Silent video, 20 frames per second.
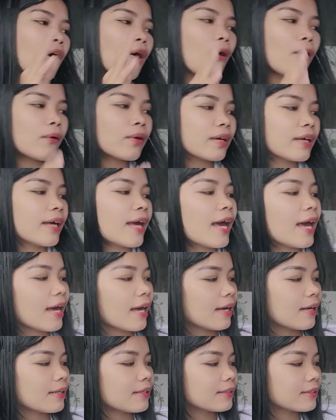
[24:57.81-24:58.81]

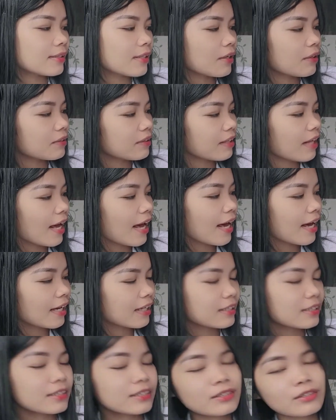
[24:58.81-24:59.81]
Okay, so
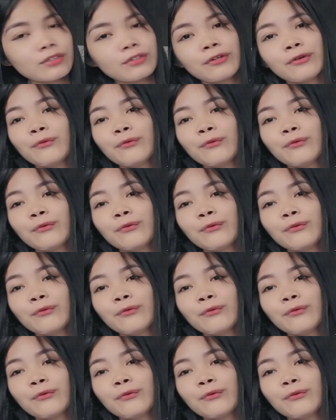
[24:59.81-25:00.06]
next,